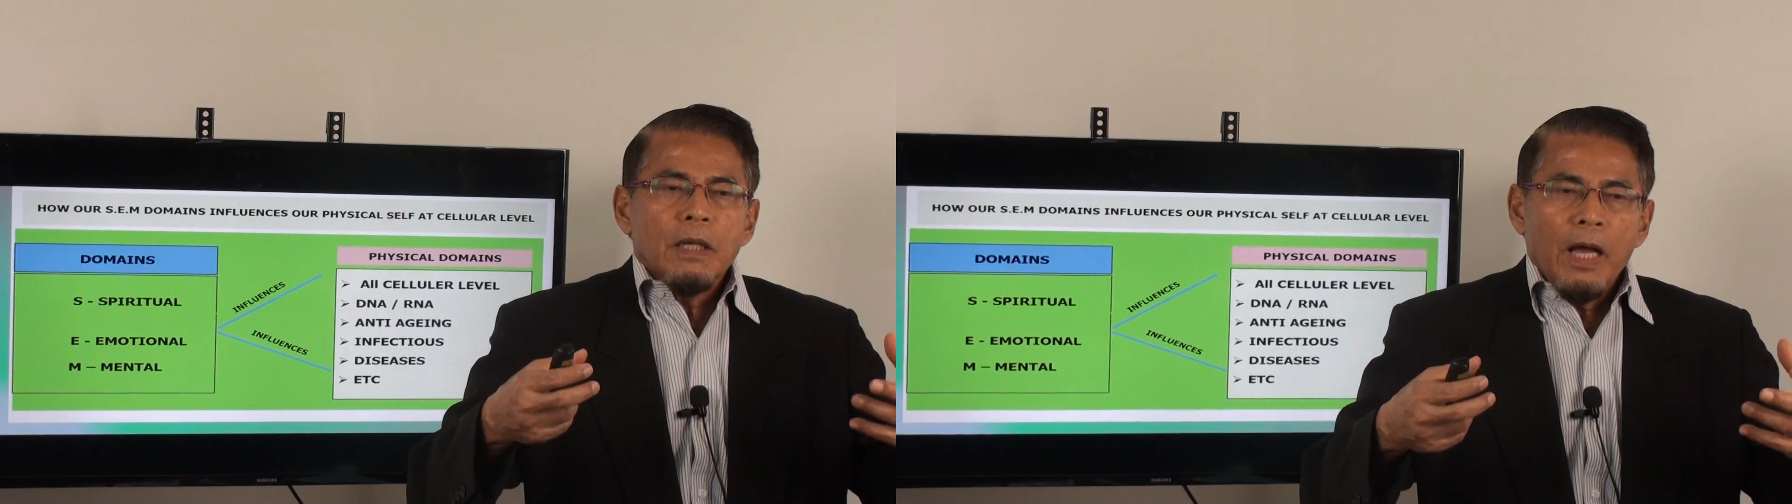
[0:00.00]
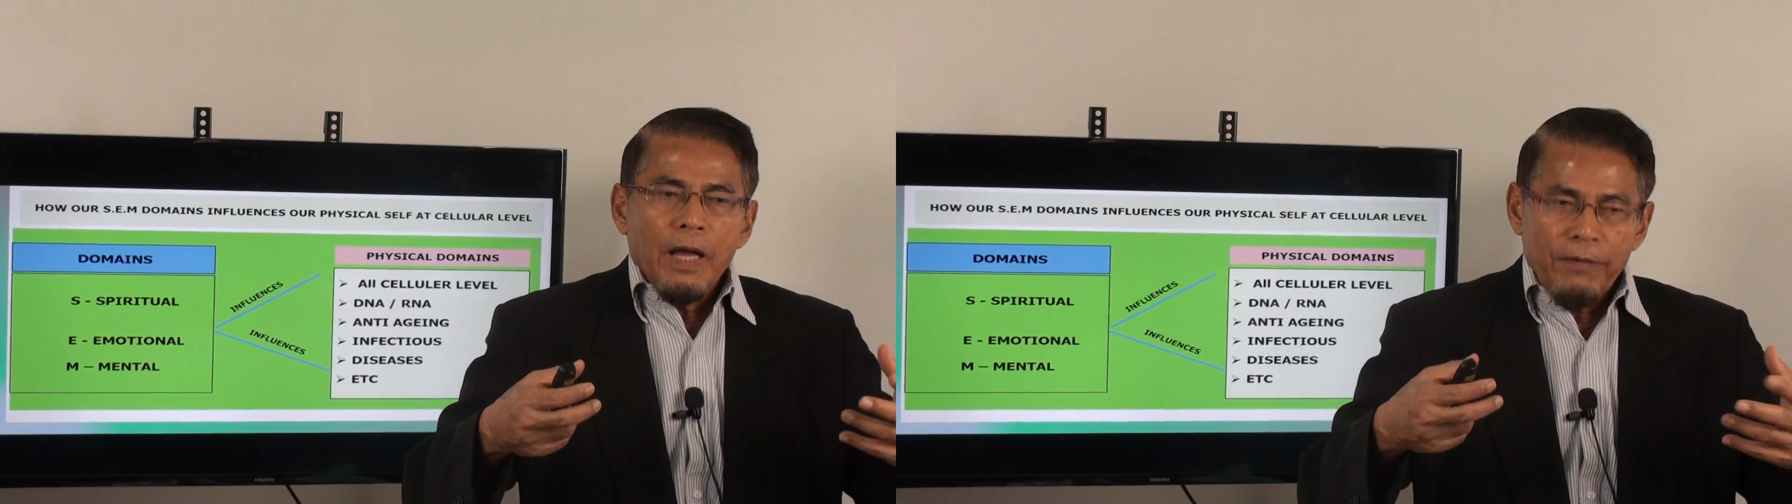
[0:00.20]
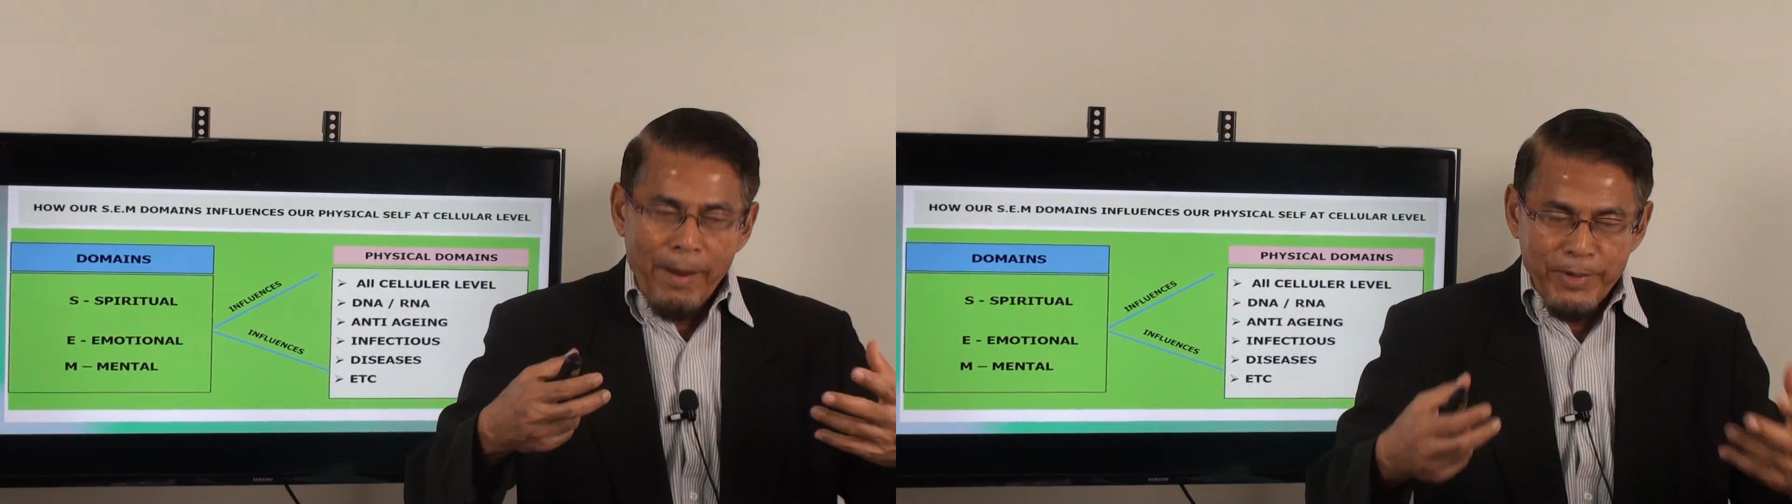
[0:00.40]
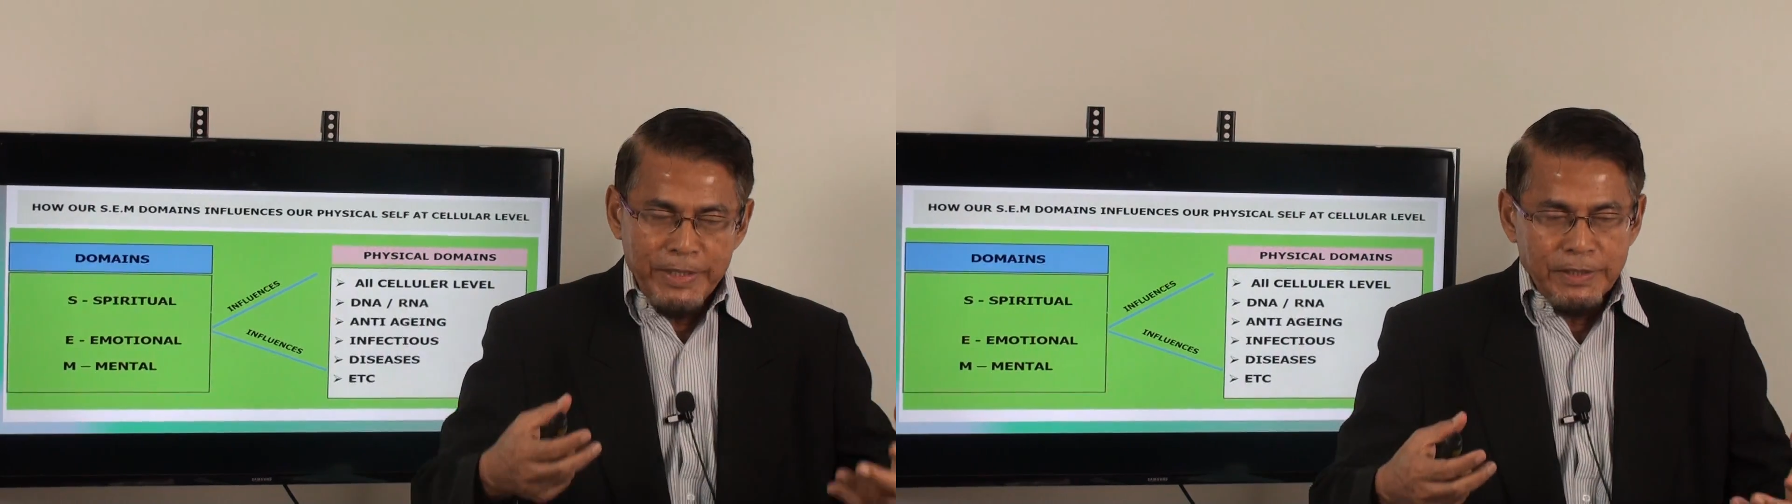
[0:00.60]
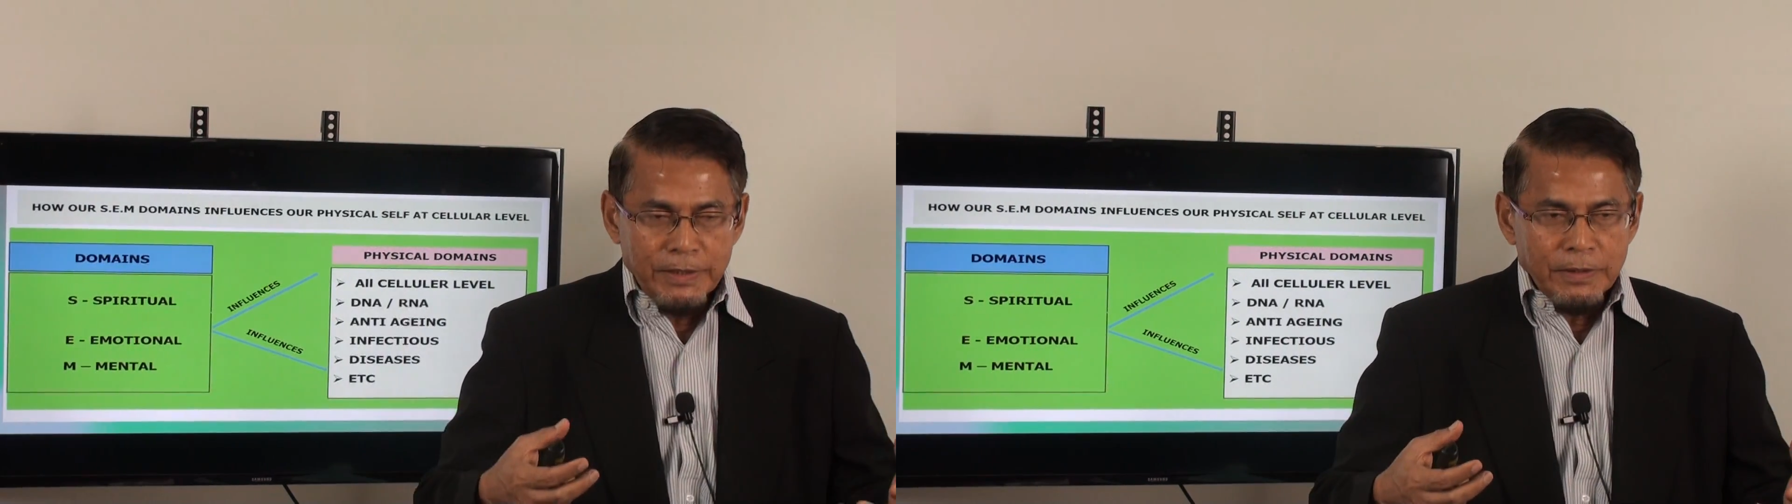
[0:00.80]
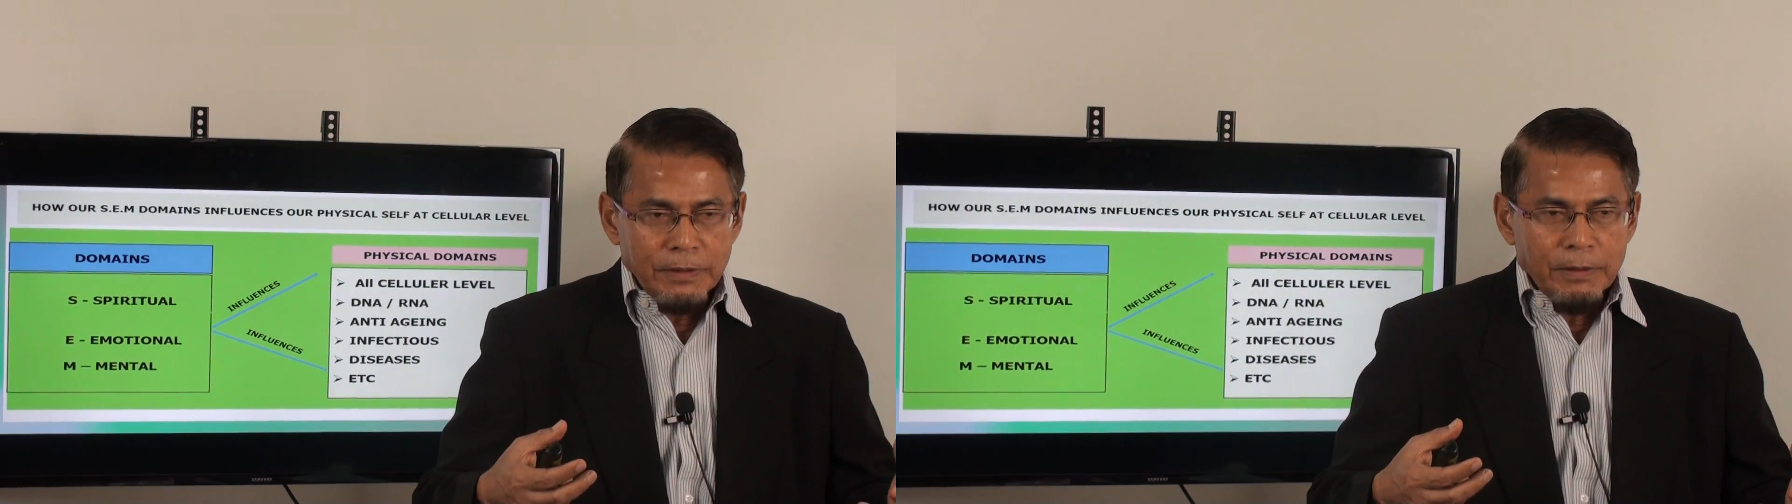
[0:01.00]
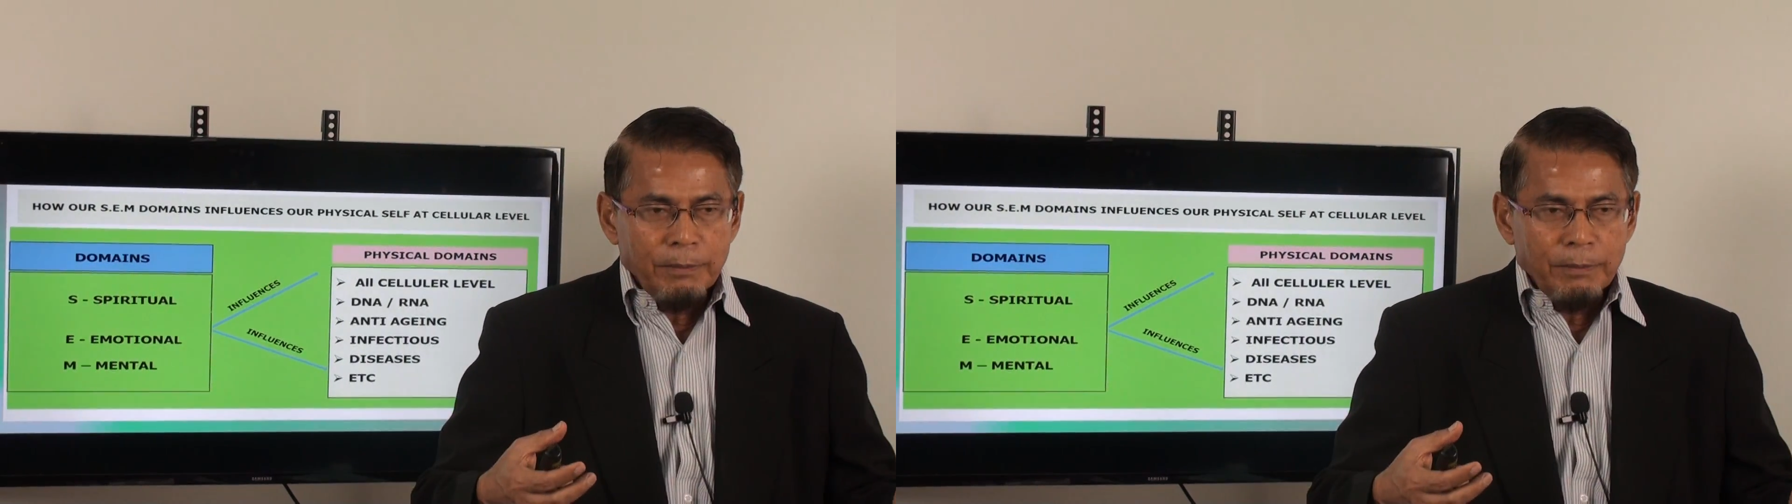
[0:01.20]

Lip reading: remedies.